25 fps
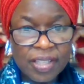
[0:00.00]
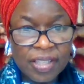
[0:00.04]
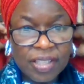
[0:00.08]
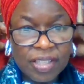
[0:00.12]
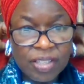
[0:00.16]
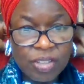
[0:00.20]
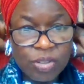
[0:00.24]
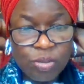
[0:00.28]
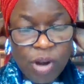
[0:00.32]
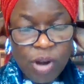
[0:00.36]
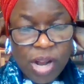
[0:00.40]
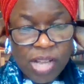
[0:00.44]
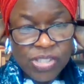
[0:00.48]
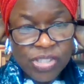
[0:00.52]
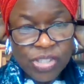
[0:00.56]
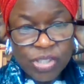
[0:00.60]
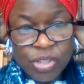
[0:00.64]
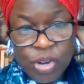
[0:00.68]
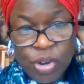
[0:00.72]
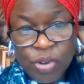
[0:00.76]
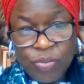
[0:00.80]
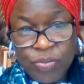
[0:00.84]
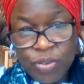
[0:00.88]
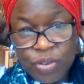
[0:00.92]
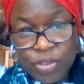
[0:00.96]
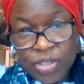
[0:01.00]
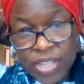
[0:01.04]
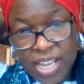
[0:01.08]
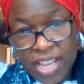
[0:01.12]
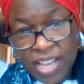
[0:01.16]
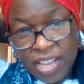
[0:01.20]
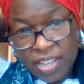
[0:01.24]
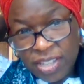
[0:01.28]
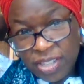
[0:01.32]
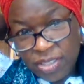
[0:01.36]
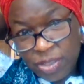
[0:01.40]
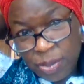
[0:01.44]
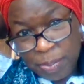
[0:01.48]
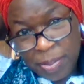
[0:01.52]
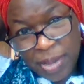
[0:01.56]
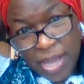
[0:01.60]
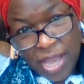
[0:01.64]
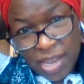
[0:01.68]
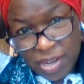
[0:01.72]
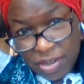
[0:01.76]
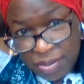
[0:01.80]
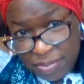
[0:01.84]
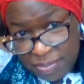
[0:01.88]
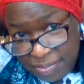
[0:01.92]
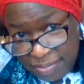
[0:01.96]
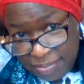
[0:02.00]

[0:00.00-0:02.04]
Cross it over down at the bottom,